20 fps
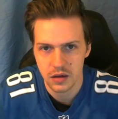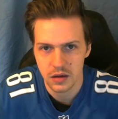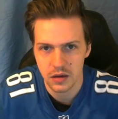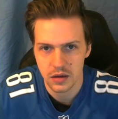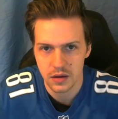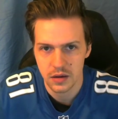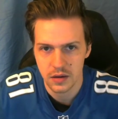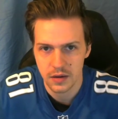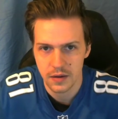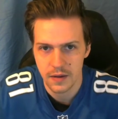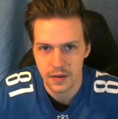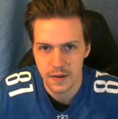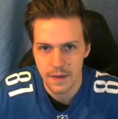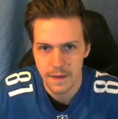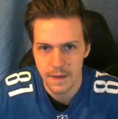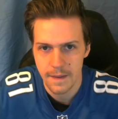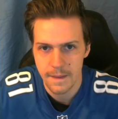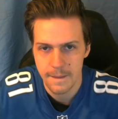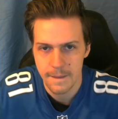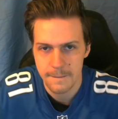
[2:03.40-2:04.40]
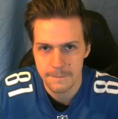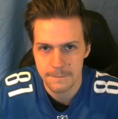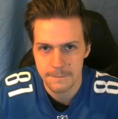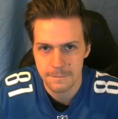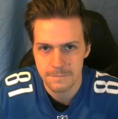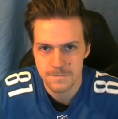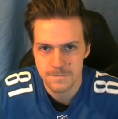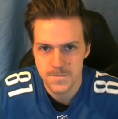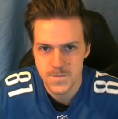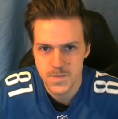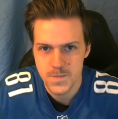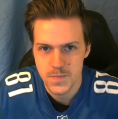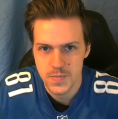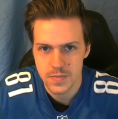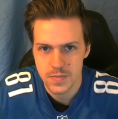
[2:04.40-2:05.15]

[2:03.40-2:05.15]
(silence)